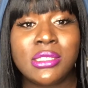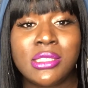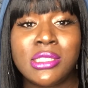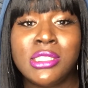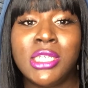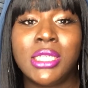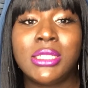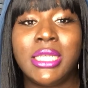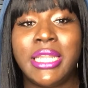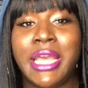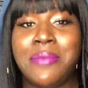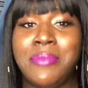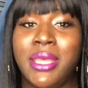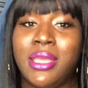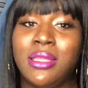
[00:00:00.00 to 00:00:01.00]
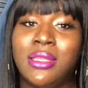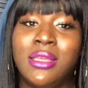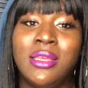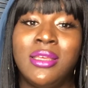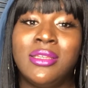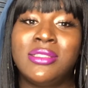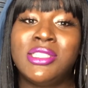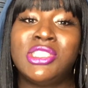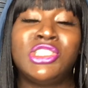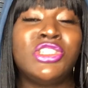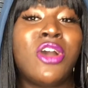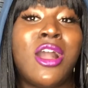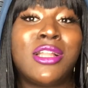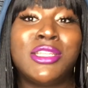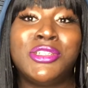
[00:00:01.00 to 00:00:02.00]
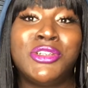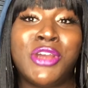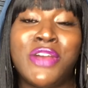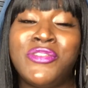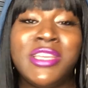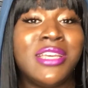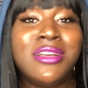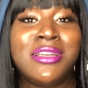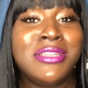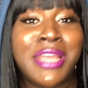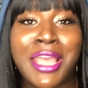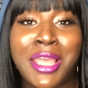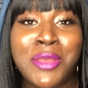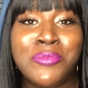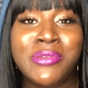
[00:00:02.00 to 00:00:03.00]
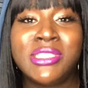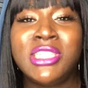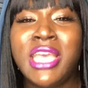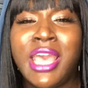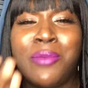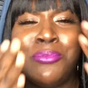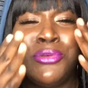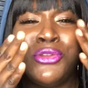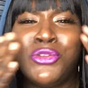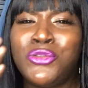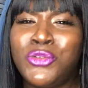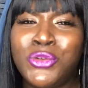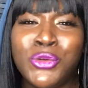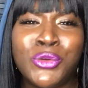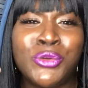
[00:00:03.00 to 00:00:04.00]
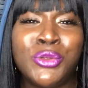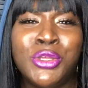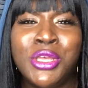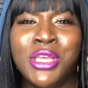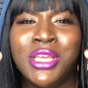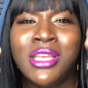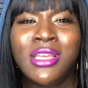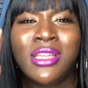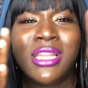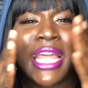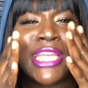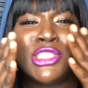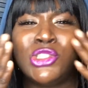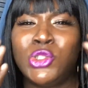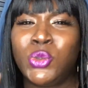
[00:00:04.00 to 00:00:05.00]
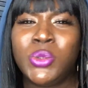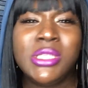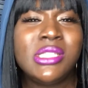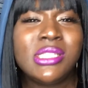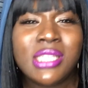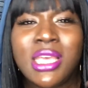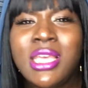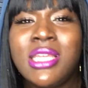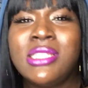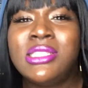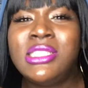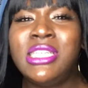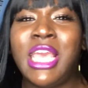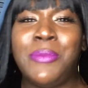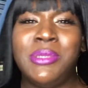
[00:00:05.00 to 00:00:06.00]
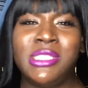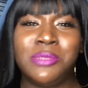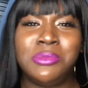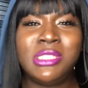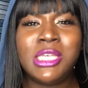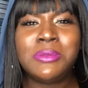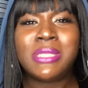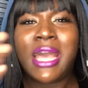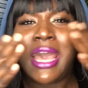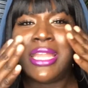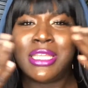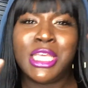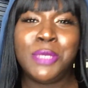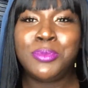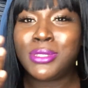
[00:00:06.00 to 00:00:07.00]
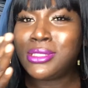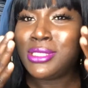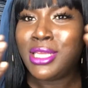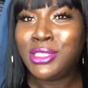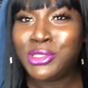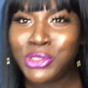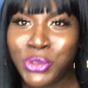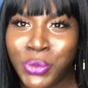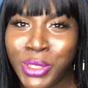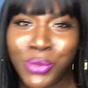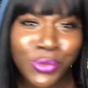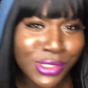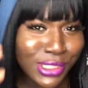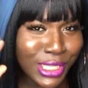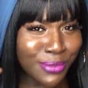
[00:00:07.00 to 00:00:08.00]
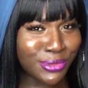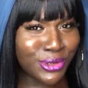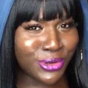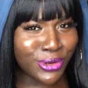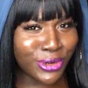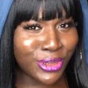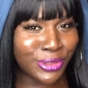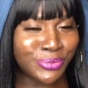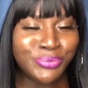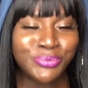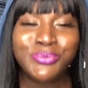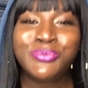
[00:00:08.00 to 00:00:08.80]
This young lady I met, this chocolate girl, I forget her name, but she had beautiful, like dewy skin. She gave me some tips on how to keep the skin dewy. What's up, girl?